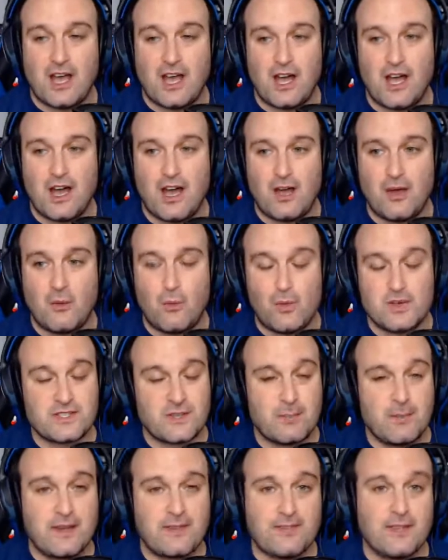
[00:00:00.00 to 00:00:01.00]
was a
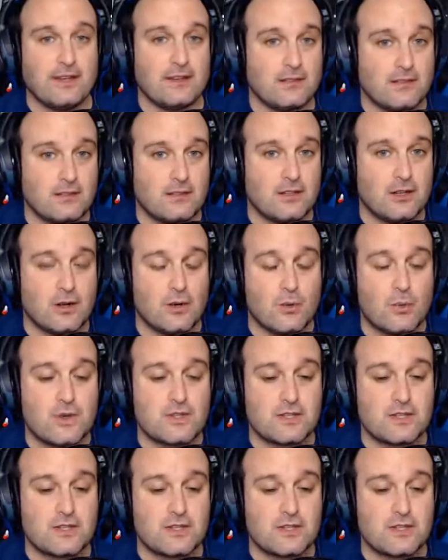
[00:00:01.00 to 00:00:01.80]
big thing. It was a